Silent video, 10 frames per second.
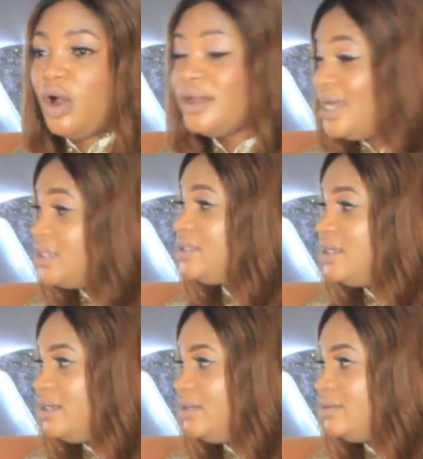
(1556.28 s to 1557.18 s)

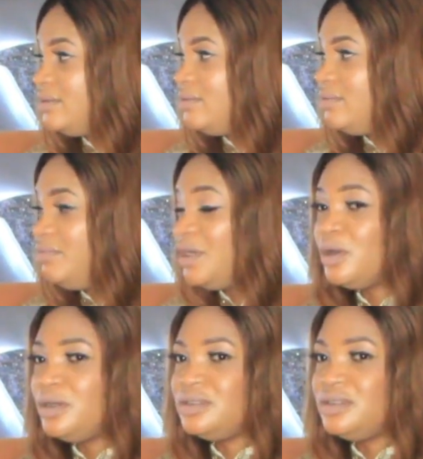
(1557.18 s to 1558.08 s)
honesty,
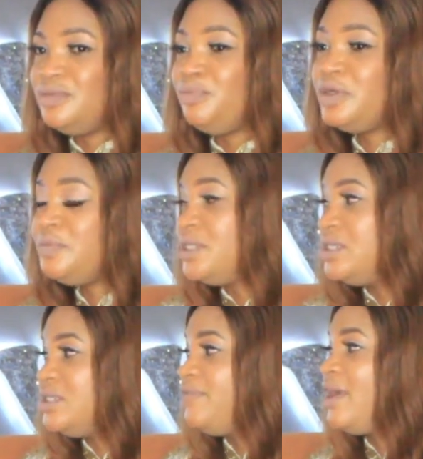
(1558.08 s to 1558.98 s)
because it brought me
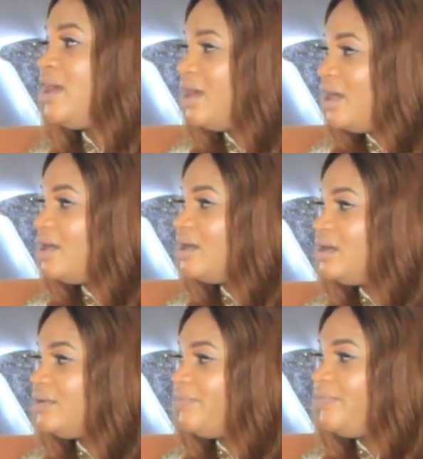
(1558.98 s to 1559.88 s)
this far.
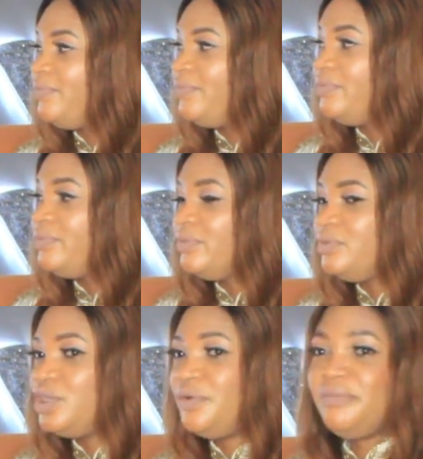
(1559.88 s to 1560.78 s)

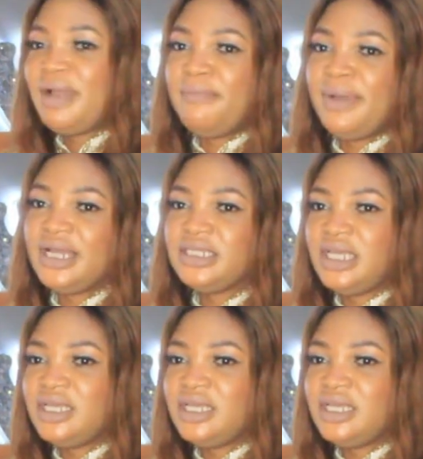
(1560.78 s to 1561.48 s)
During my bank